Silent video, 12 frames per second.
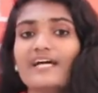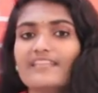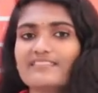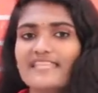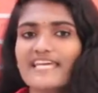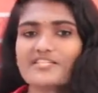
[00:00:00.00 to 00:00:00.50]

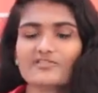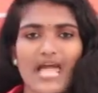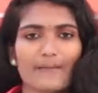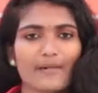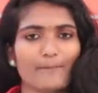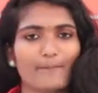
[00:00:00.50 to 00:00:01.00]
These
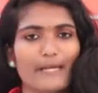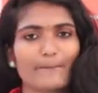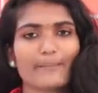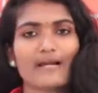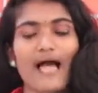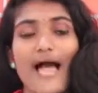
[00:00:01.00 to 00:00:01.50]
tribal
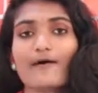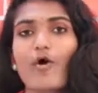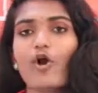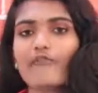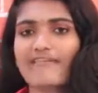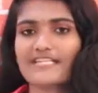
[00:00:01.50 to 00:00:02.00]
people had
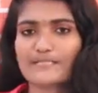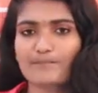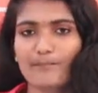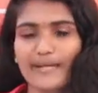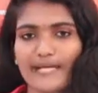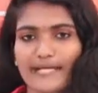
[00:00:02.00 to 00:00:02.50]

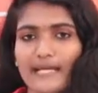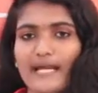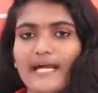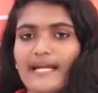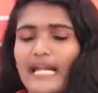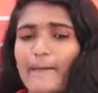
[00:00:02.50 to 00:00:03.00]
always been
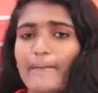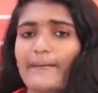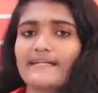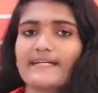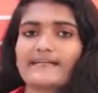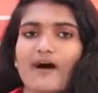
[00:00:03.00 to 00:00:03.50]

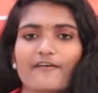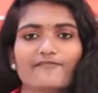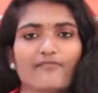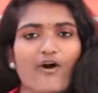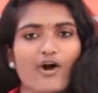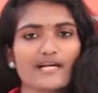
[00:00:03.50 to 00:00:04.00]
dependent on
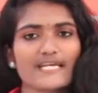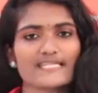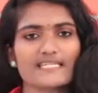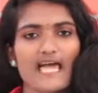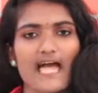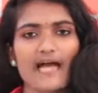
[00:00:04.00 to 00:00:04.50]

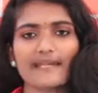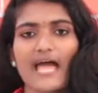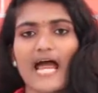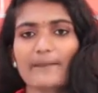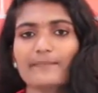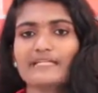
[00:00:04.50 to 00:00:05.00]
forest and
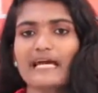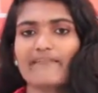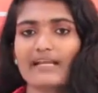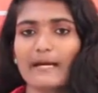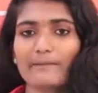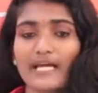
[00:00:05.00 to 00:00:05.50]
had
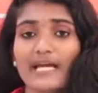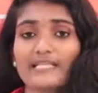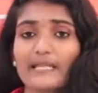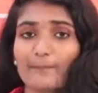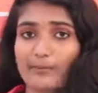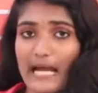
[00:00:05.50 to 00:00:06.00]
developed
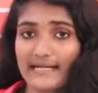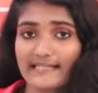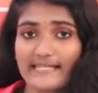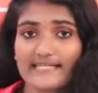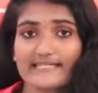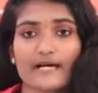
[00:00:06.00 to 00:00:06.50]
the
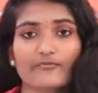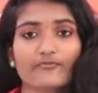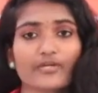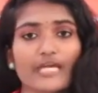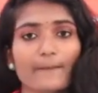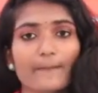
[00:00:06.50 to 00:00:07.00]
practice of
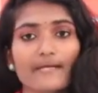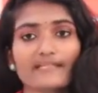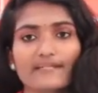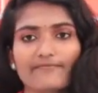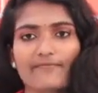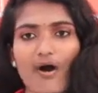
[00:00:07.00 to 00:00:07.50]
keeping
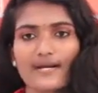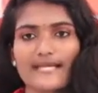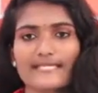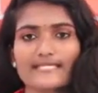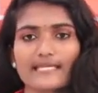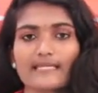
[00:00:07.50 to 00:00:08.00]
the
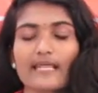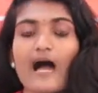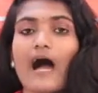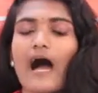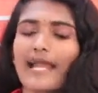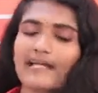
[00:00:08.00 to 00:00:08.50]
forest in the
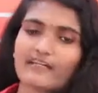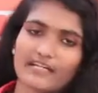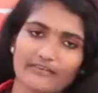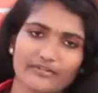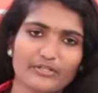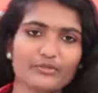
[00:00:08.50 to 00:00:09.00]
high
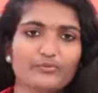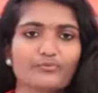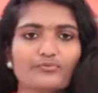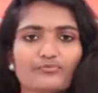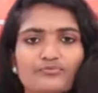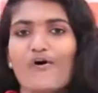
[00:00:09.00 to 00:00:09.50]
revenue.
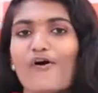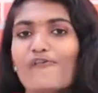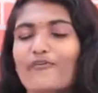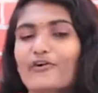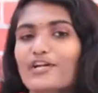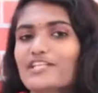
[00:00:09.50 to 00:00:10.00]

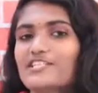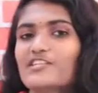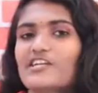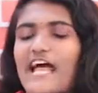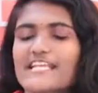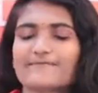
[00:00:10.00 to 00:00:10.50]
Forest
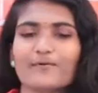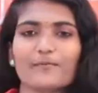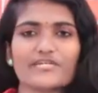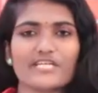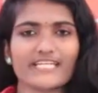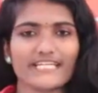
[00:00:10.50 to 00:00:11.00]

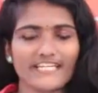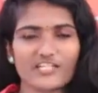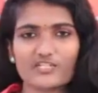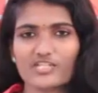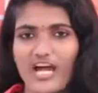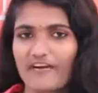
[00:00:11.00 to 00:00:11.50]
transformation
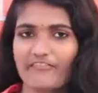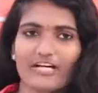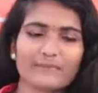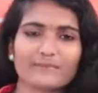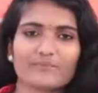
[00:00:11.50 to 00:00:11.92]
in Java.